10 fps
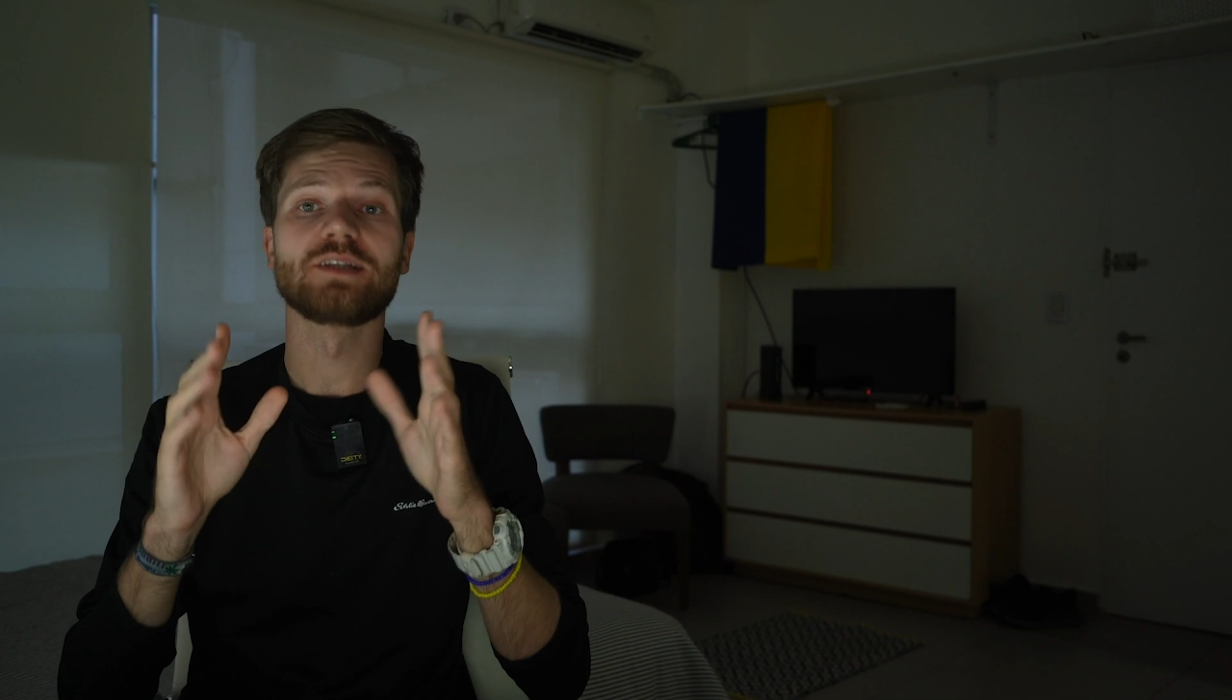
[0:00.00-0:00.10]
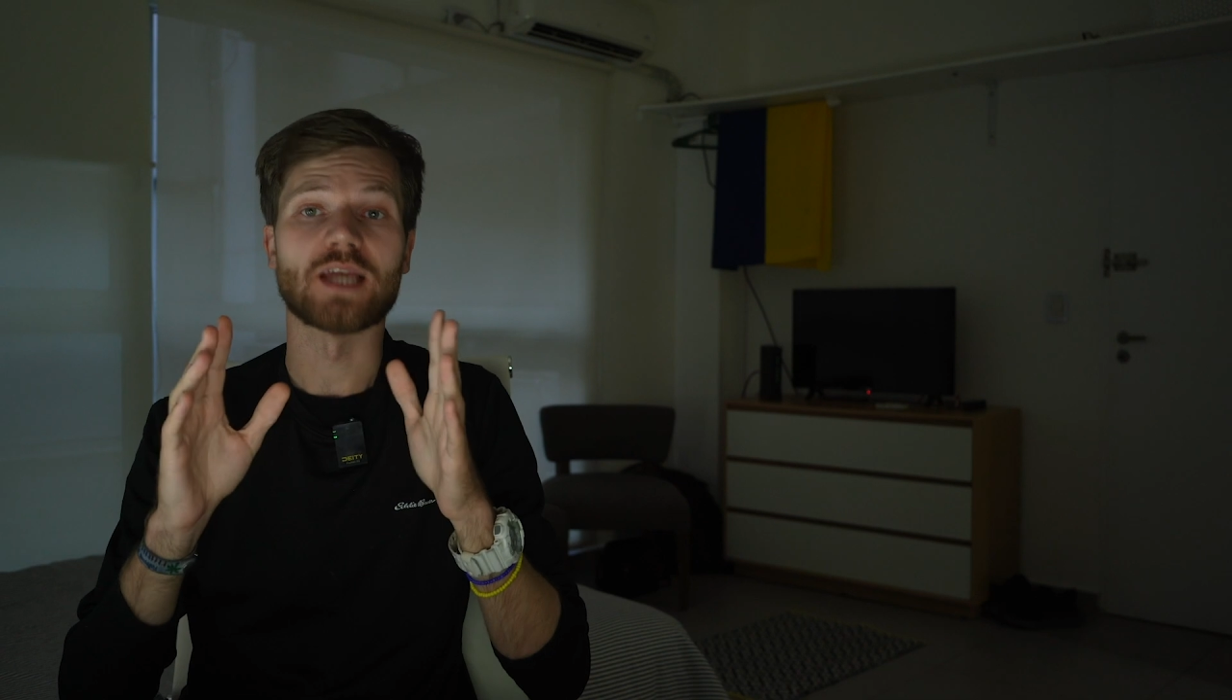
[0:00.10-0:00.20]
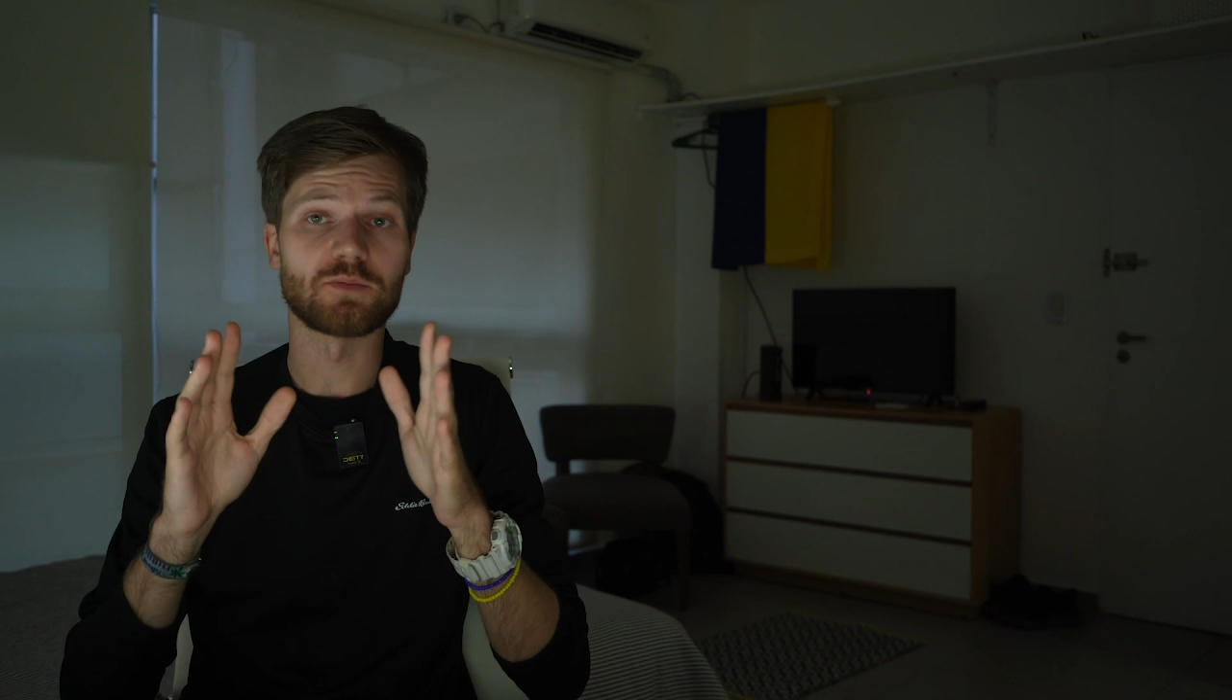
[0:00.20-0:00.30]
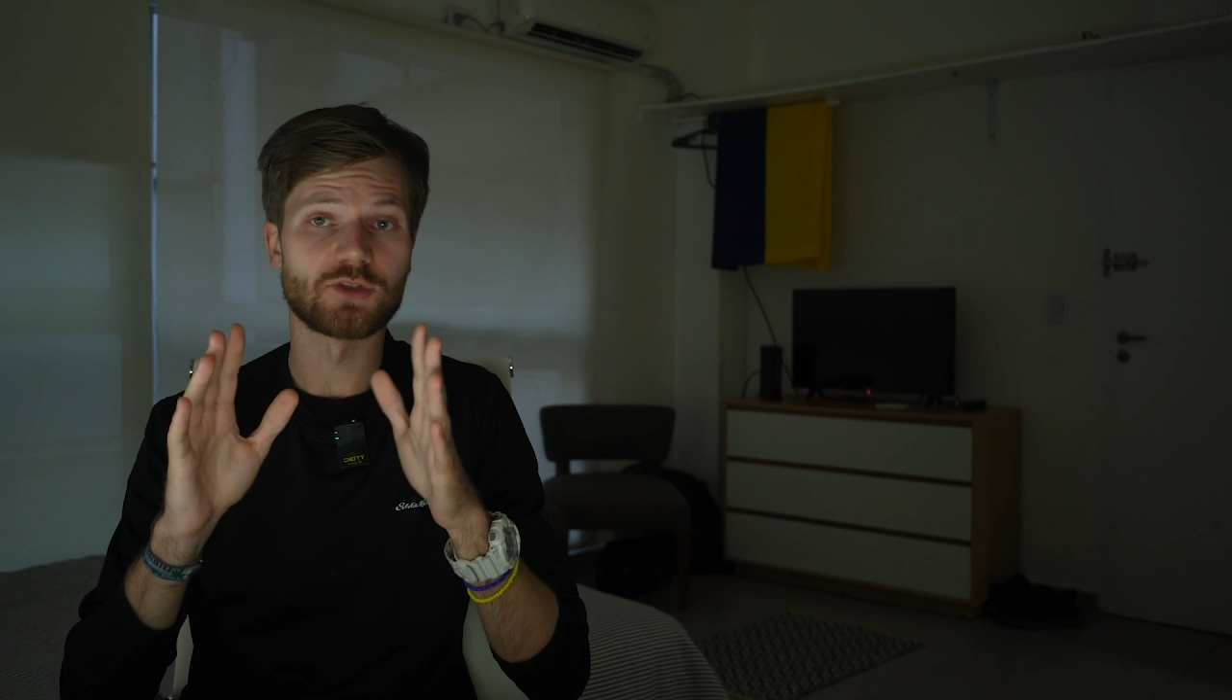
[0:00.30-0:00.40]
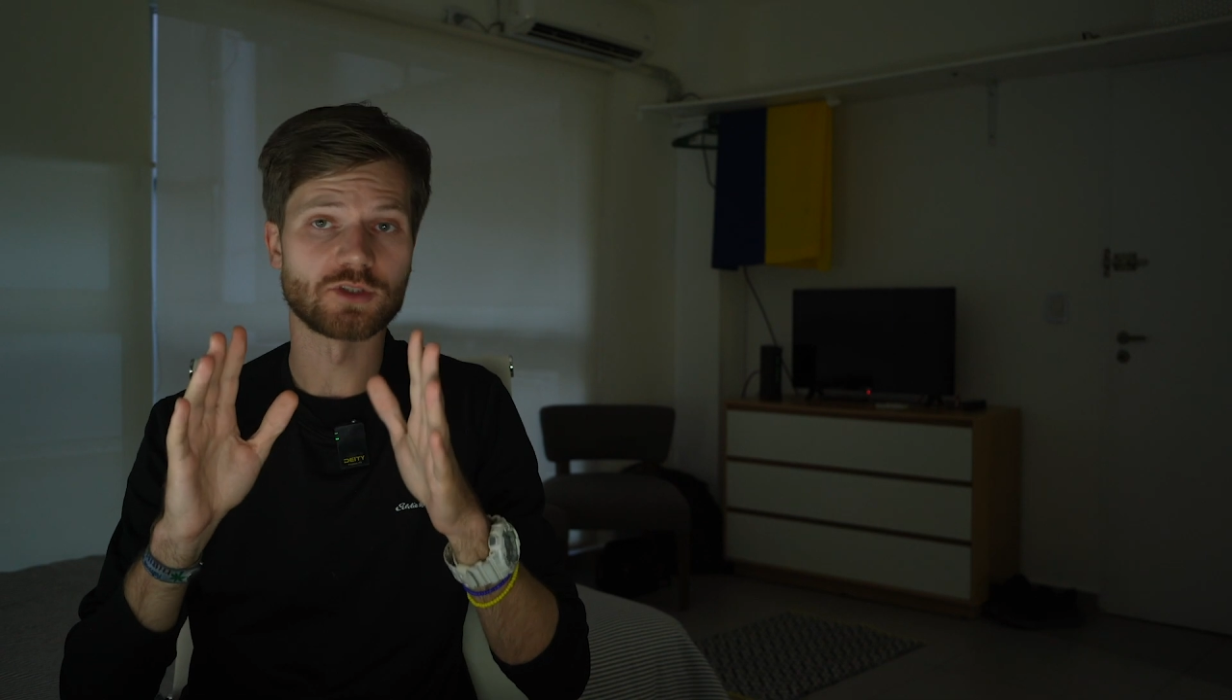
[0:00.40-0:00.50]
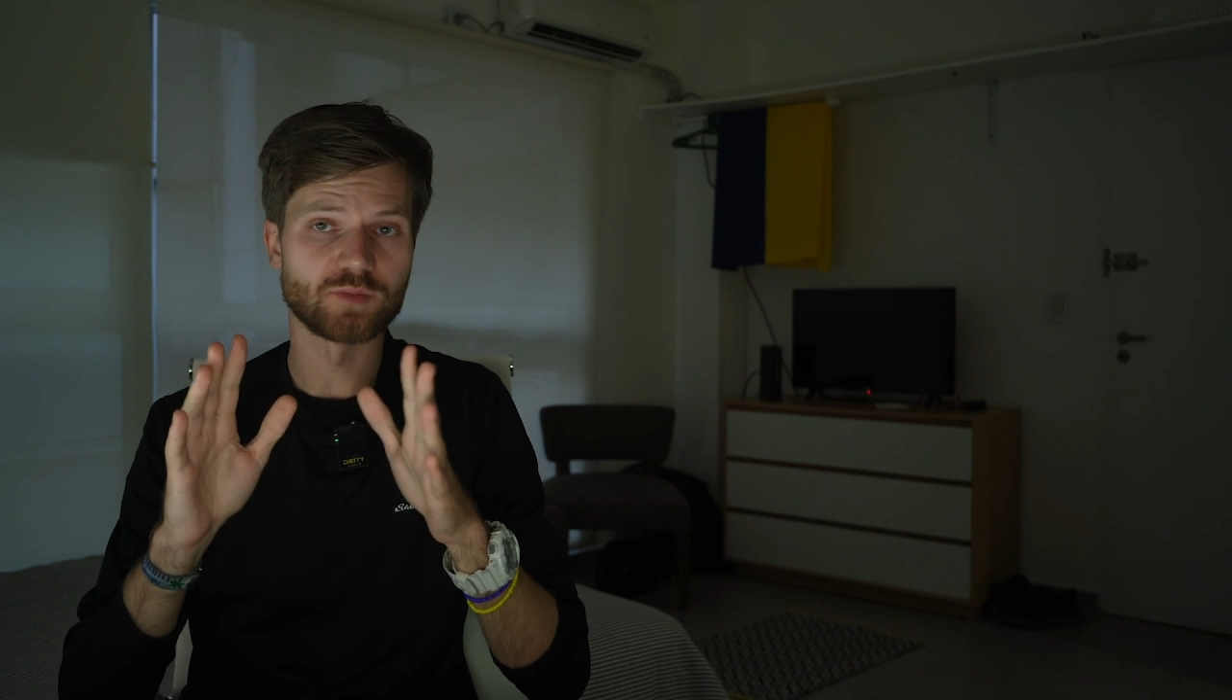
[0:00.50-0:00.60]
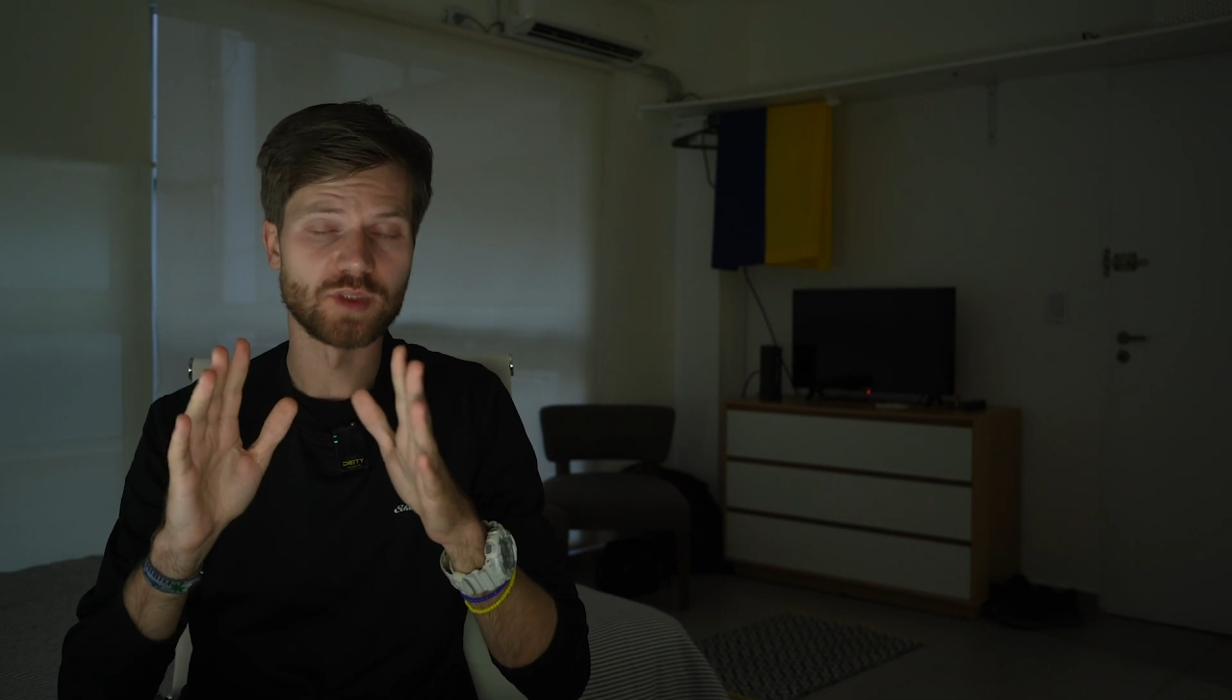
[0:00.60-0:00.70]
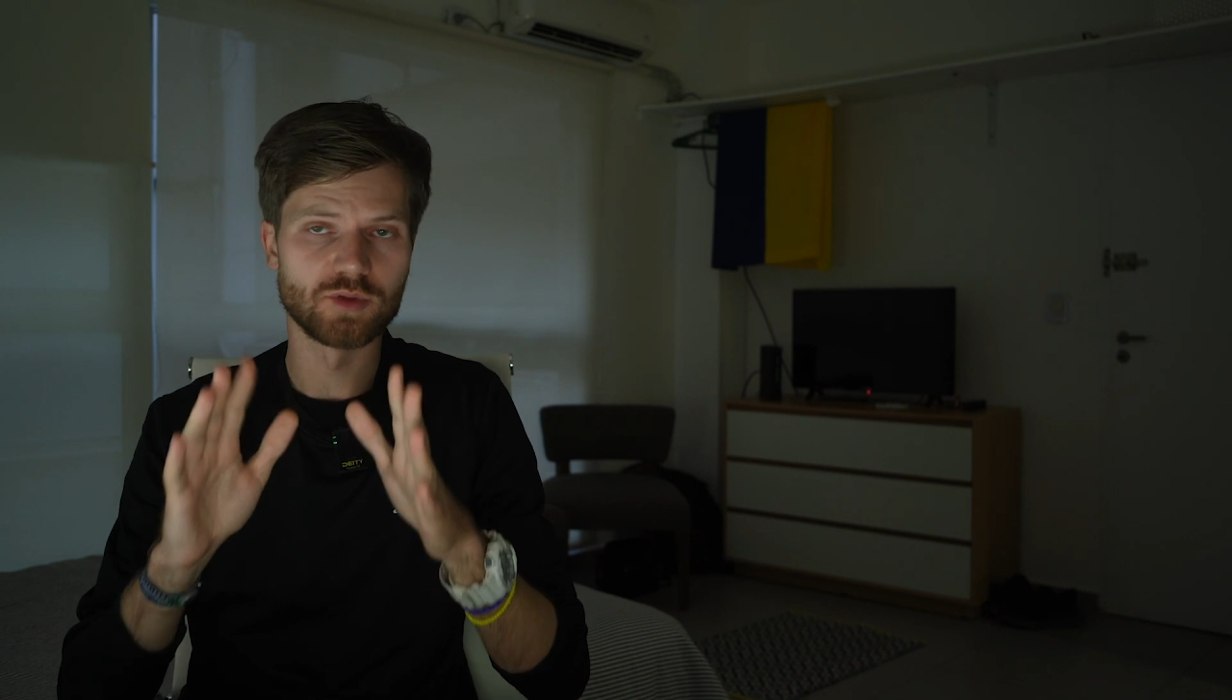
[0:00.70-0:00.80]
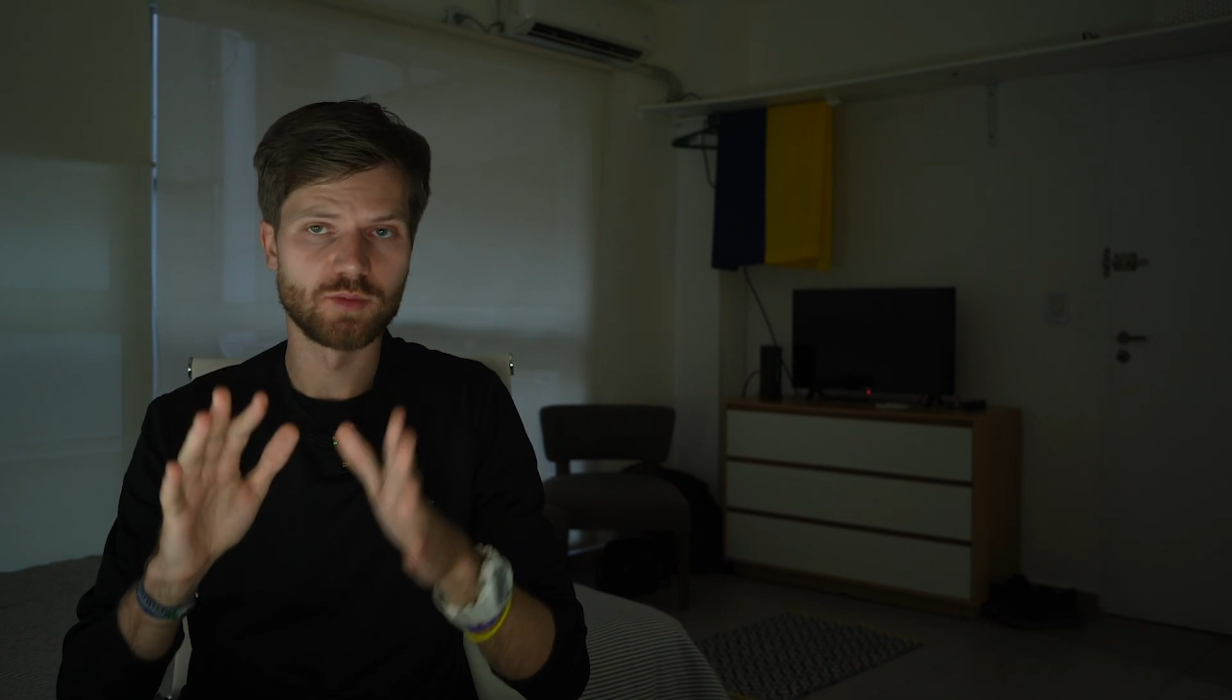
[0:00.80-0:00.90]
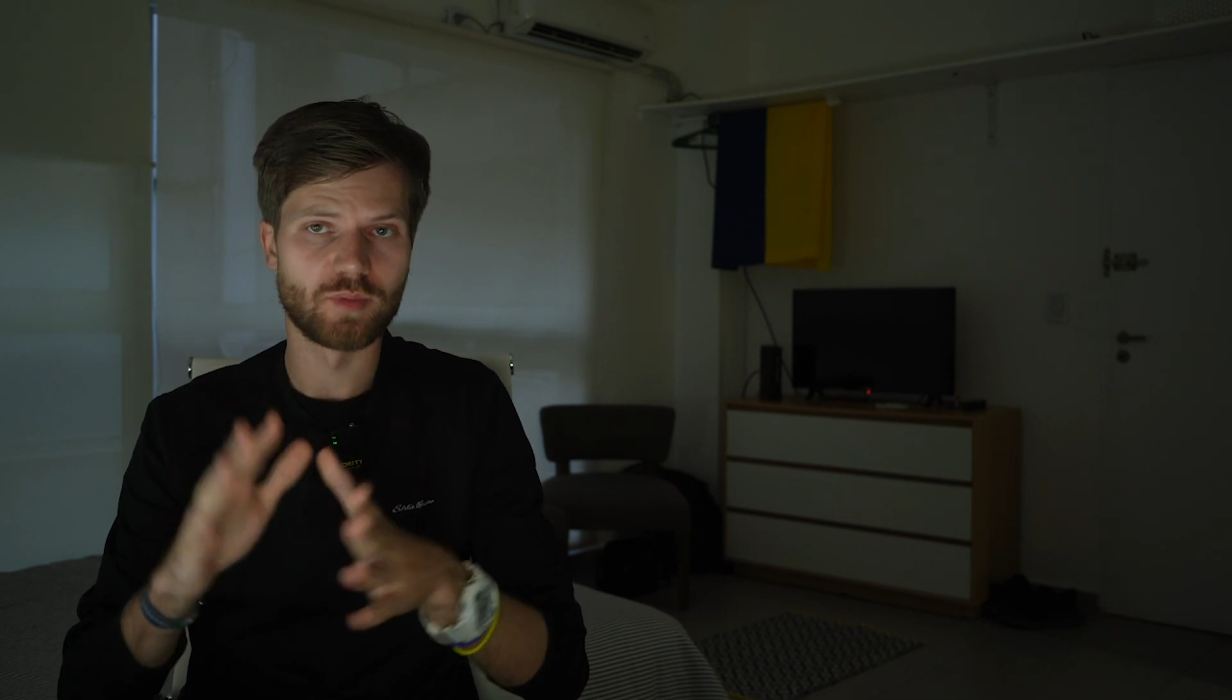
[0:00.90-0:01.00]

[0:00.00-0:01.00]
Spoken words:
capturing people